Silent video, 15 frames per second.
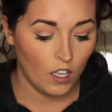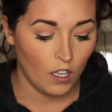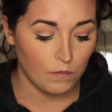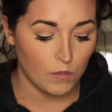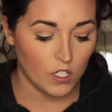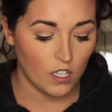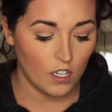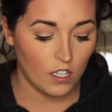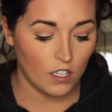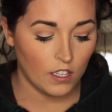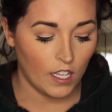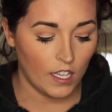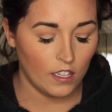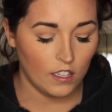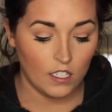Just gonna
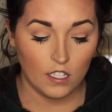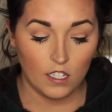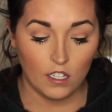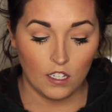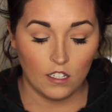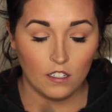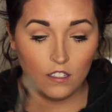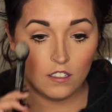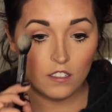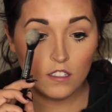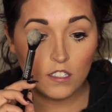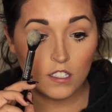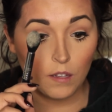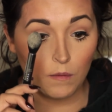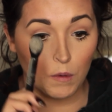lightly
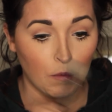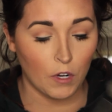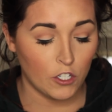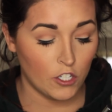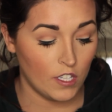get my brush in